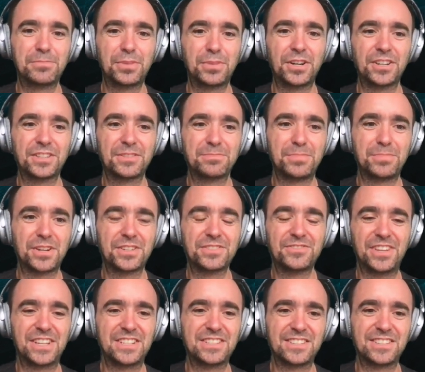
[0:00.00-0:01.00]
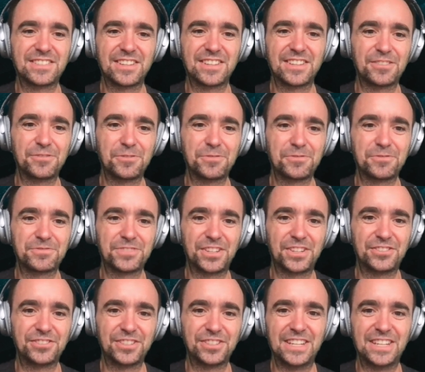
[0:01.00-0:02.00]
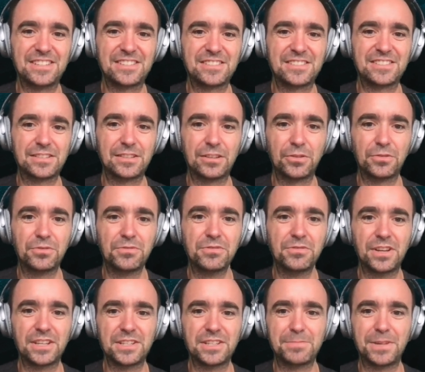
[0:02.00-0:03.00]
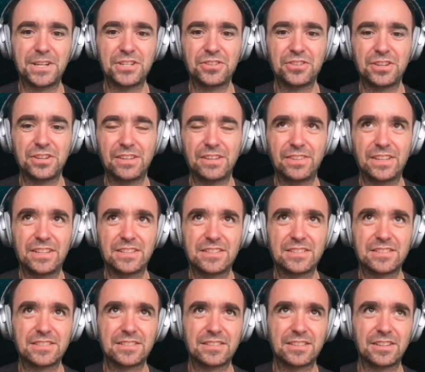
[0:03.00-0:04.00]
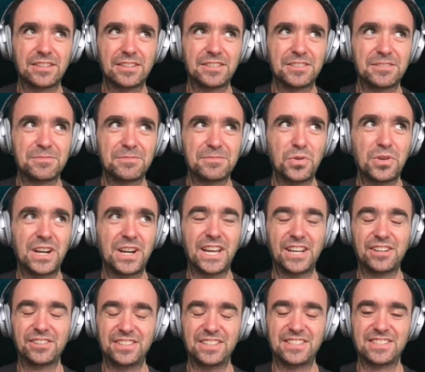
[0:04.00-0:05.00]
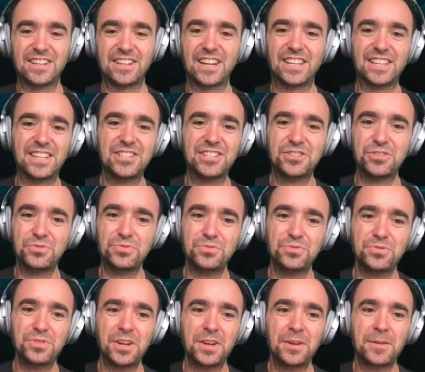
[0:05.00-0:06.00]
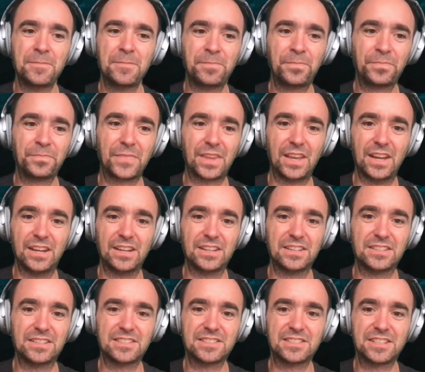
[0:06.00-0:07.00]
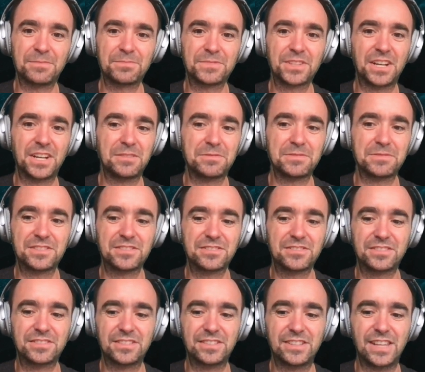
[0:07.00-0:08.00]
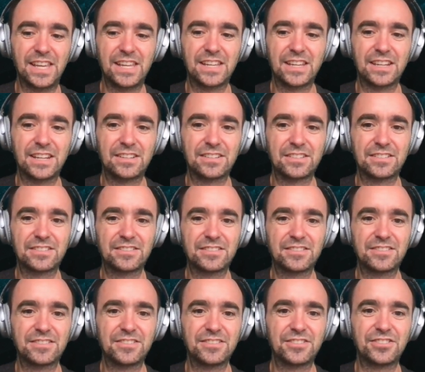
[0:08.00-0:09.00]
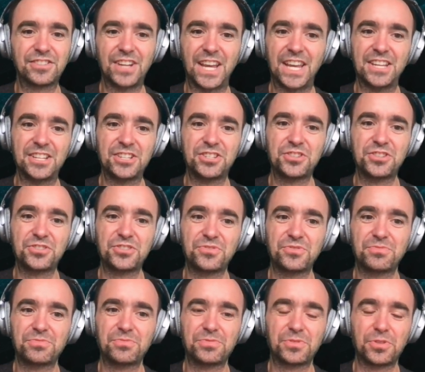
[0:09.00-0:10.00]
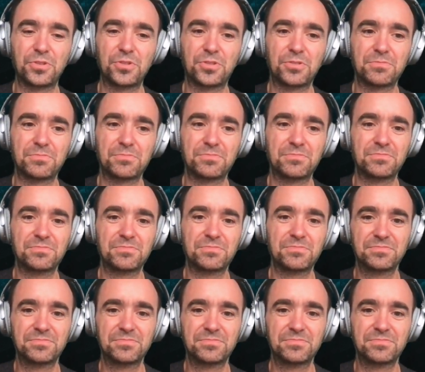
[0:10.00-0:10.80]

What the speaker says: but bug fixes are often really slow, especially if it's more like a design issue. Sometimes they can range from